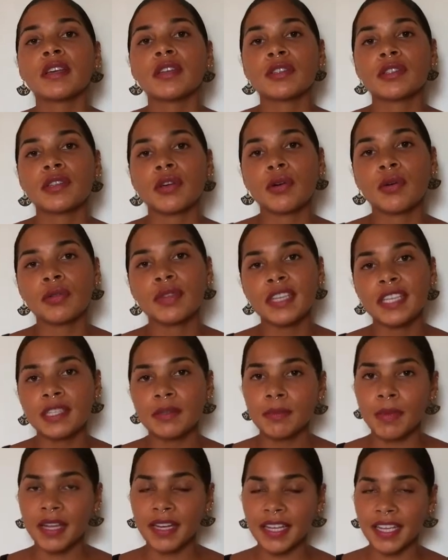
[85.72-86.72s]
So these
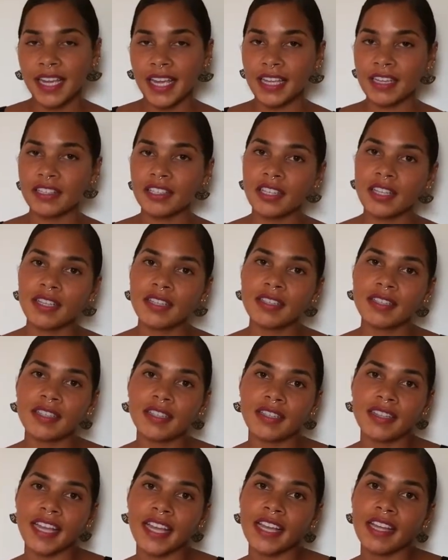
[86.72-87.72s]

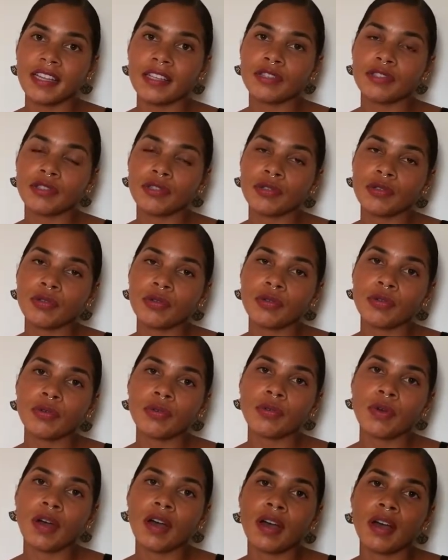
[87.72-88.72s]
medications, they
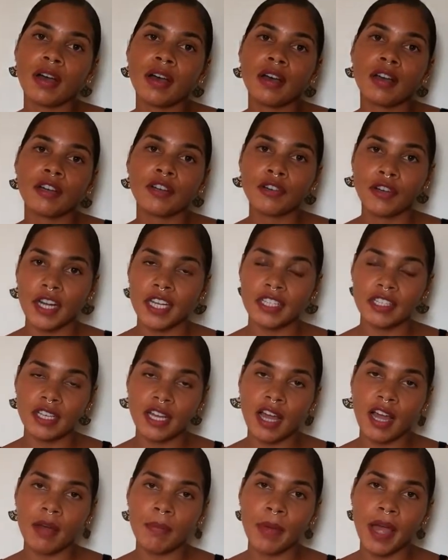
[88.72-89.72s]
do a great
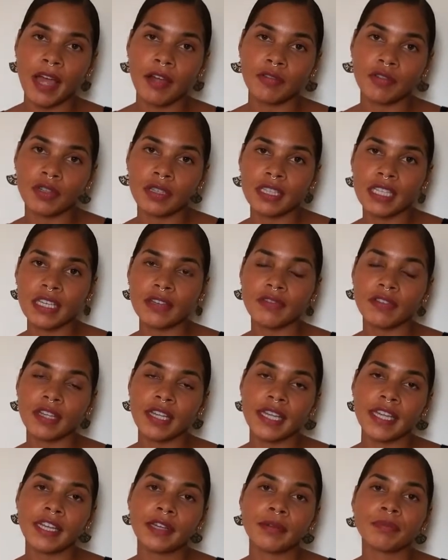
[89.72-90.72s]
job at
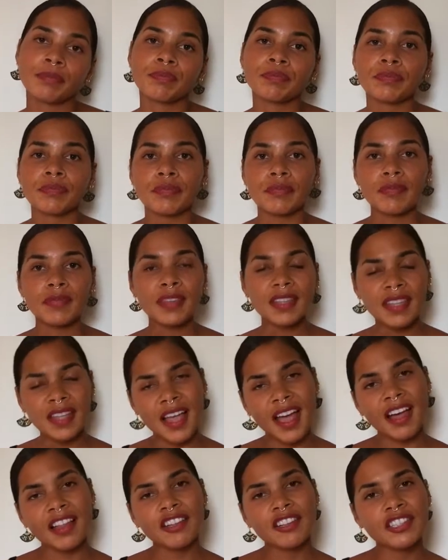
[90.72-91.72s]
relieving
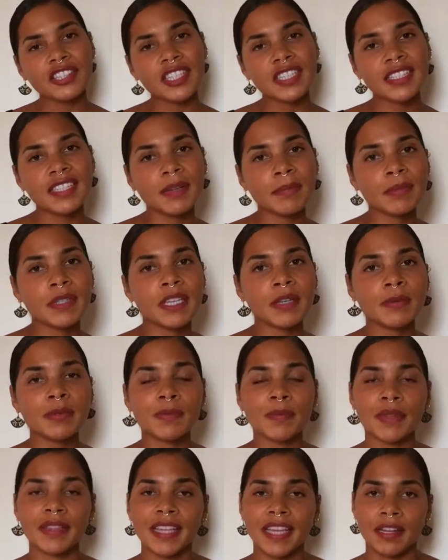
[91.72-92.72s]
allergy symptoms,
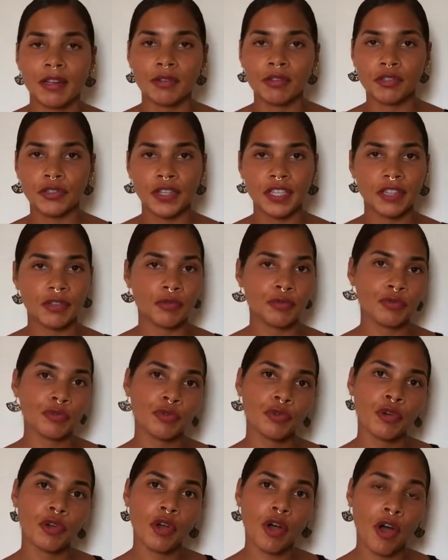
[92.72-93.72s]
but they don't treat the
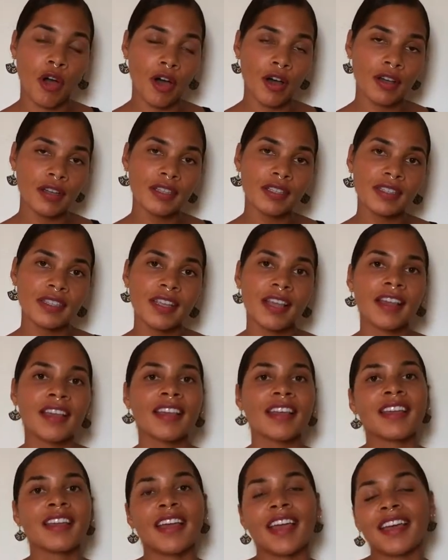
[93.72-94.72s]
root cause.
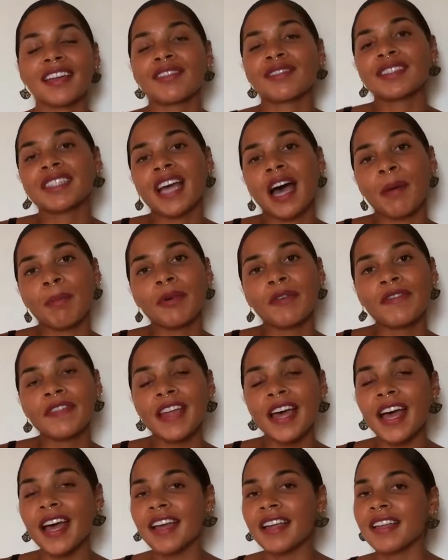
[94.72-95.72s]
And on top of
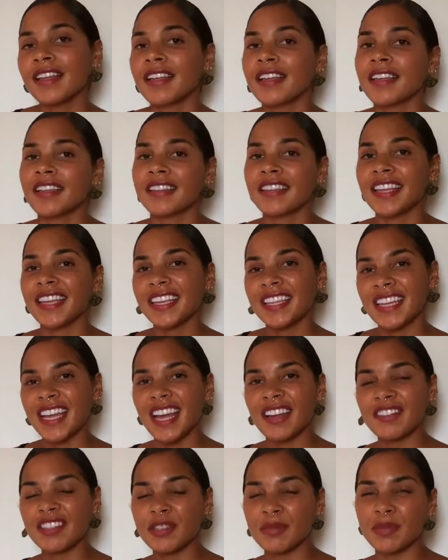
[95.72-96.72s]
that, they can
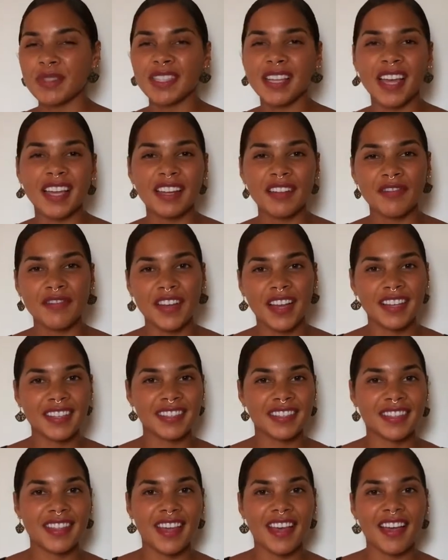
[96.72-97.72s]
have some side
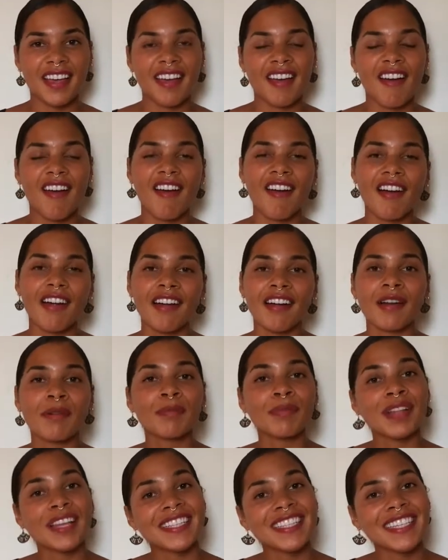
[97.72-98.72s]
effects that are
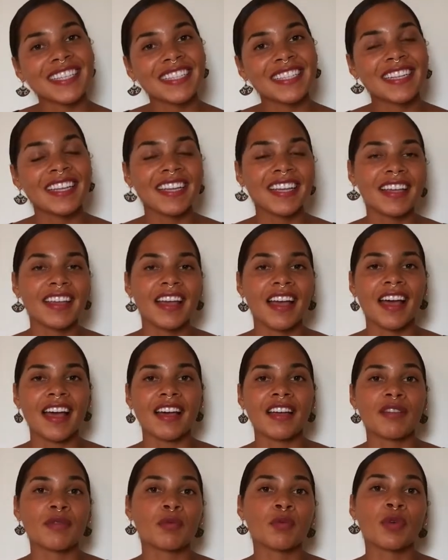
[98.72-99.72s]
unpleasant.
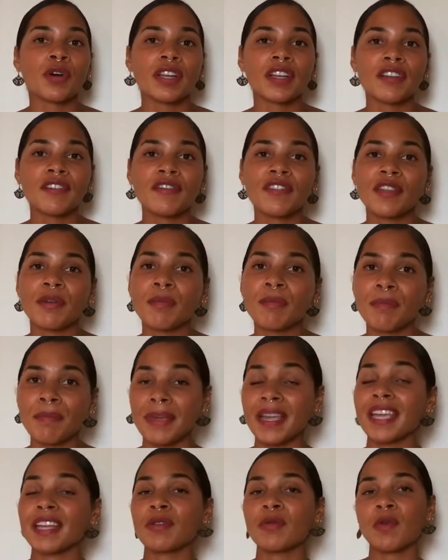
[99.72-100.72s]
And one of the
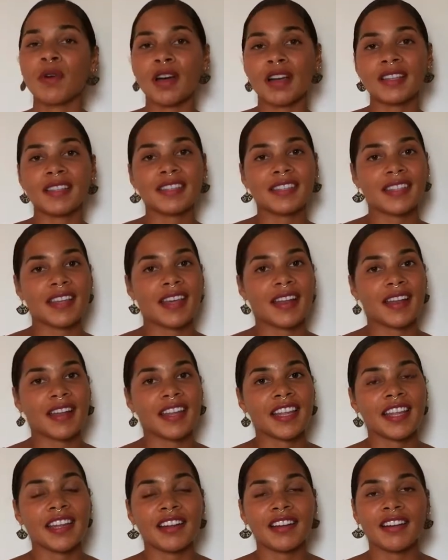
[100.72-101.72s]
main ones that I
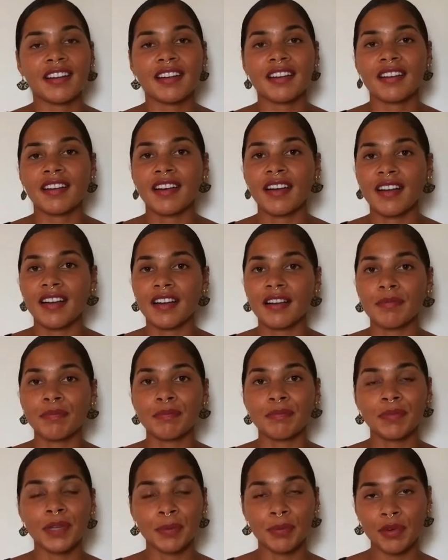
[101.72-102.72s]
hear
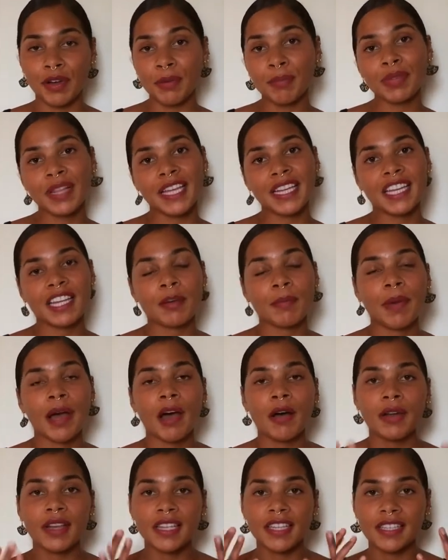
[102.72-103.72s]
people complaining
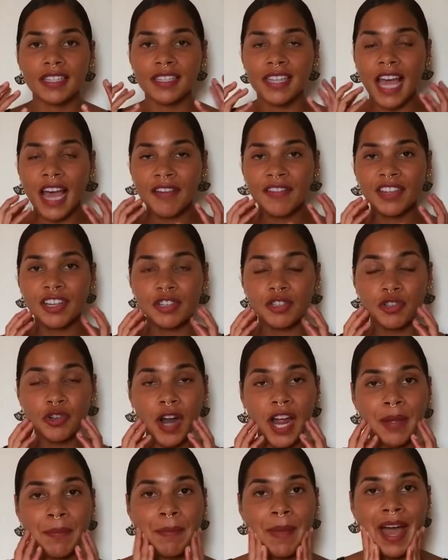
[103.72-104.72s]
about is having a
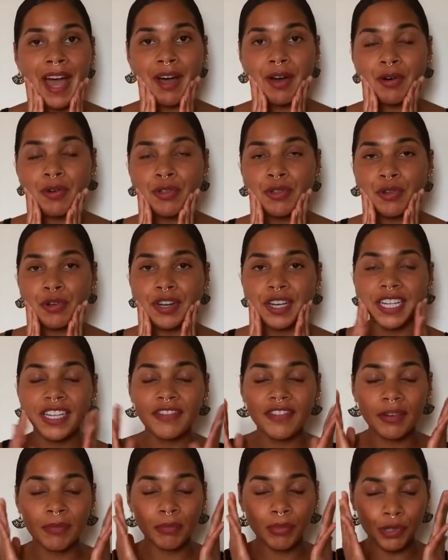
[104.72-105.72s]
dry mouth or
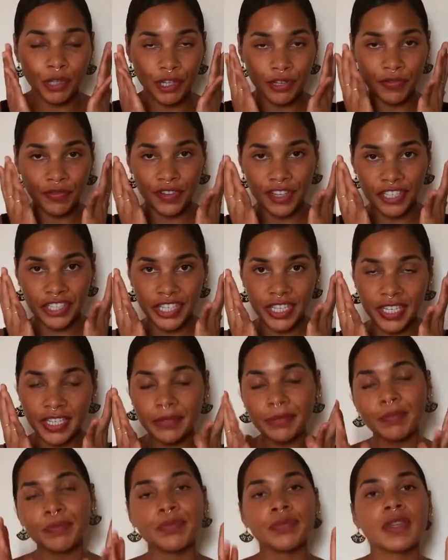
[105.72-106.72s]
even blurred
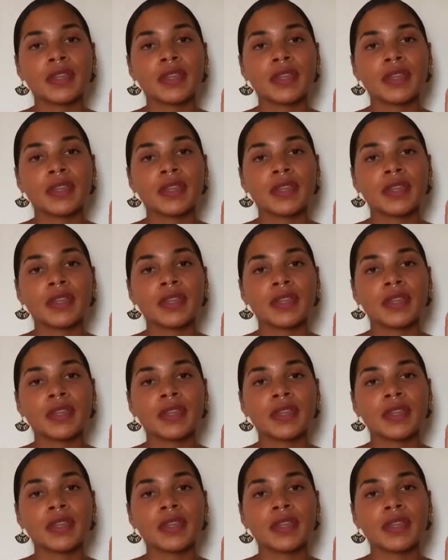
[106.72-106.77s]
vision.